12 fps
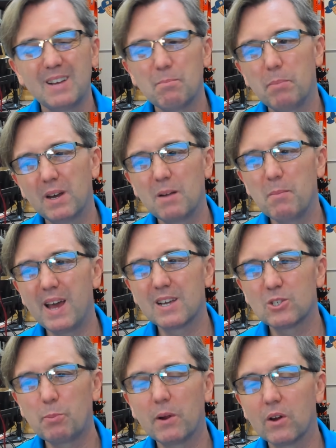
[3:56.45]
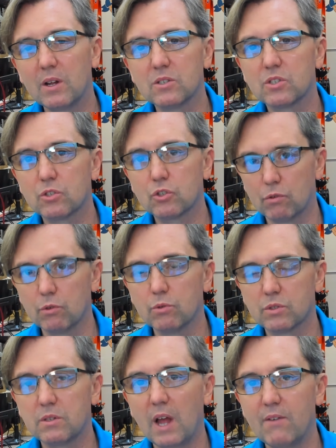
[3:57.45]
but in my experience,
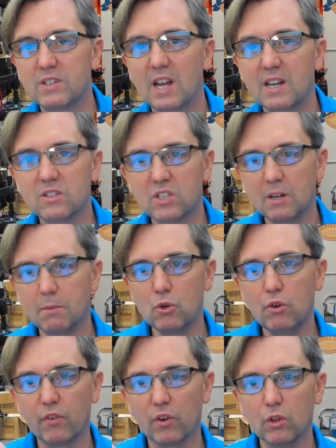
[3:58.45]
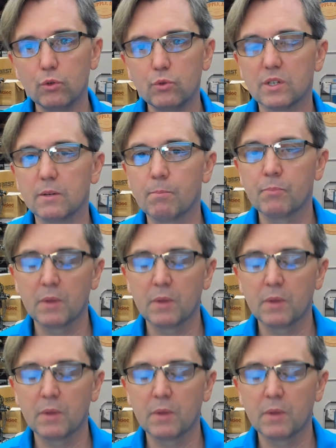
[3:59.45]
screws have a tendency to move or loosen.